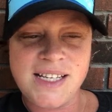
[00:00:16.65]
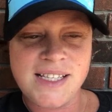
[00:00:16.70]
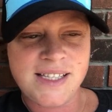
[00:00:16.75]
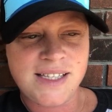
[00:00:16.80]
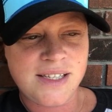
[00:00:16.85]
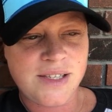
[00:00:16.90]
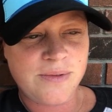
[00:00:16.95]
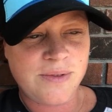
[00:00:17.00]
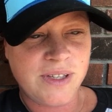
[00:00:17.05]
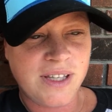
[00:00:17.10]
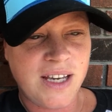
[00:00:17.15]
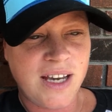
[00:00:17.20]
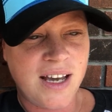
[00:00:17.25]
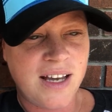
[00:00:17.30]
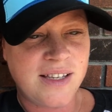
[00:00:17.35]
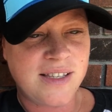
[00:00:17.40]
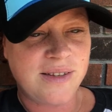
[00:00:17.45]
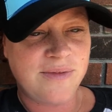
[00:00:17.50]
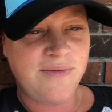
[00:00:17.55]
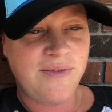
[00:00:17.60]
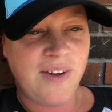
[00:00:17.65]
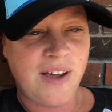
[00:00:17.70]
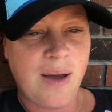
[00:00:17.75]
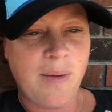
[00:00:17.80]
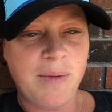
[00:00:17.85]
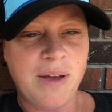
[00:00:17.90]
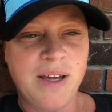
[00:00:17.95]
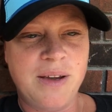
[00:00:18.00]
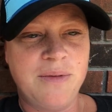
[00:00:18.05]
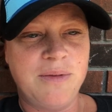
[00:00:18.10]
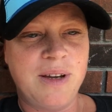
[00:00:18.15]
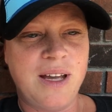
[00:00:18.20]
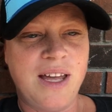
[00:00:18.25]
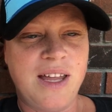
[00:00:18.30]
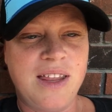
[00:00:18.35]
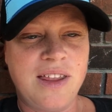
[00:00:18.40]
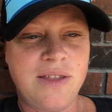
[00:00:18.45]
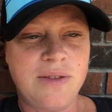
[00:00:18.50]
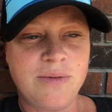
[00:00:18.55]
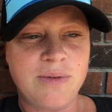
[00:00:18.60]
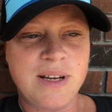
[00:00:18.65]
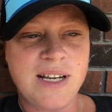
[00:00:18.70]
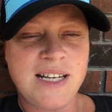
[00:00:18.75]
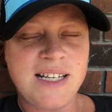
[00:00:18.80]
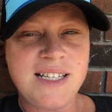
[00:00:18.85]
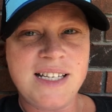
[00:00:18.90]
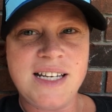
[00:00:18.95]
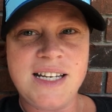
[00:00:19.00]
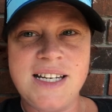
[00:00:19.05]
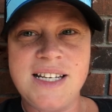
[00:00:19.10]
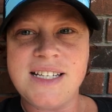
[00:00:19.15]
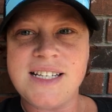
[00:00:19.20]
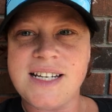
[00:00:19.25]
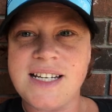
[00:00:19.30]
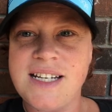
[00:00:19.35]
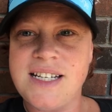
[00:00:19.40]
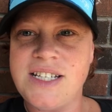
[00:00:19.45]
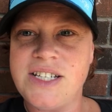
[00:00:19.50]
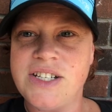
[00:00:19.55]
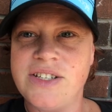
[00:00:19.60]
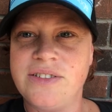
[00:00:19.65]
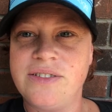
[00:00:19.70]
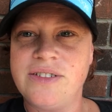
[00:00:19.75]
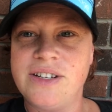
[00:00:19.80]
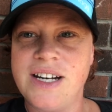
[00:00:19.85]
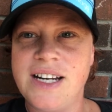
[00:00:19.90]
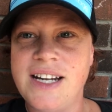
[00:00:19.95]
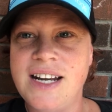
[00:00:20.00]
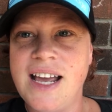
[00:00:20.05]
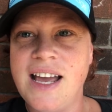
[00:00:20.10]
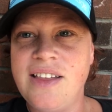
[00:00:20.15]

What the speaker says: it's this really awesome family with 3 teeny tiny children,